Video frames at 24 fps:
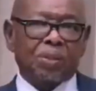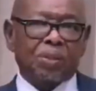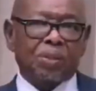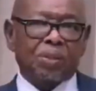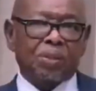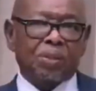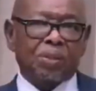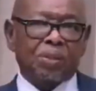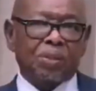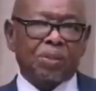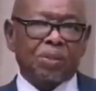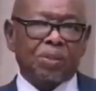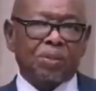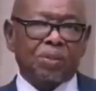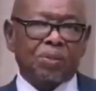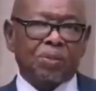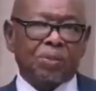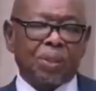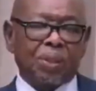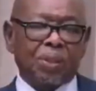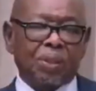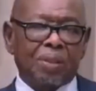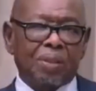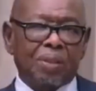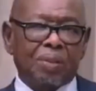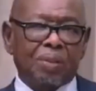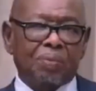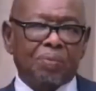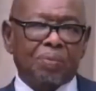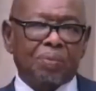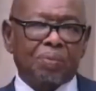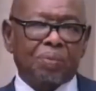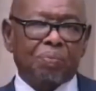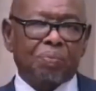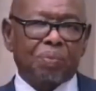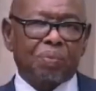usually the
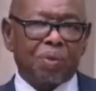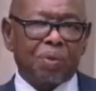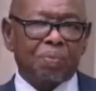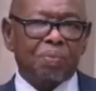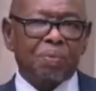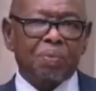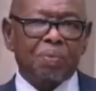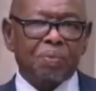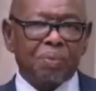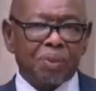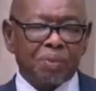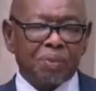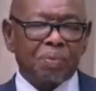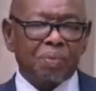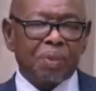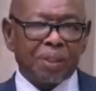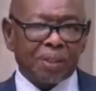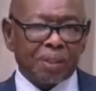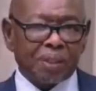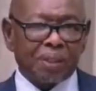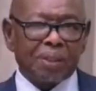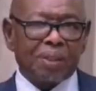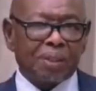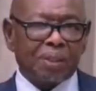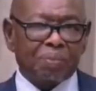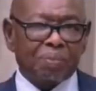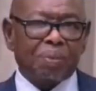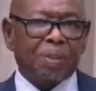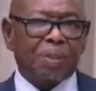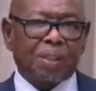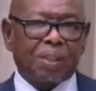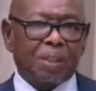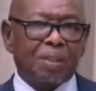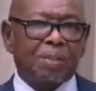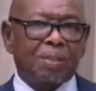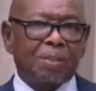problem is much deeper
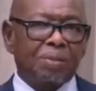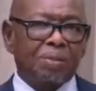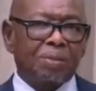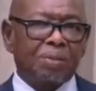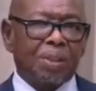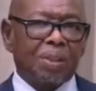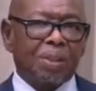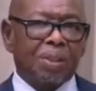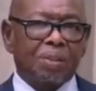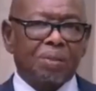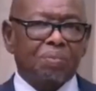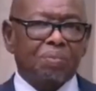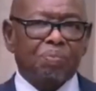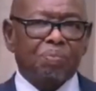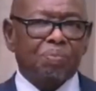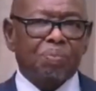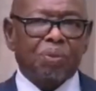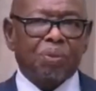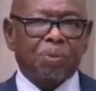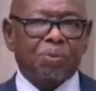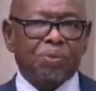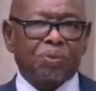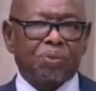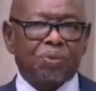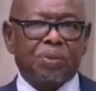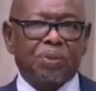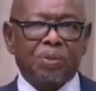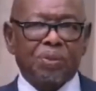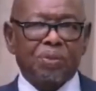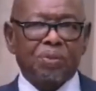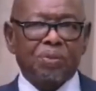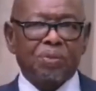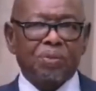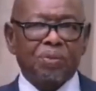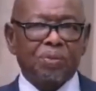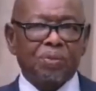than you just post it,
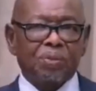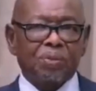you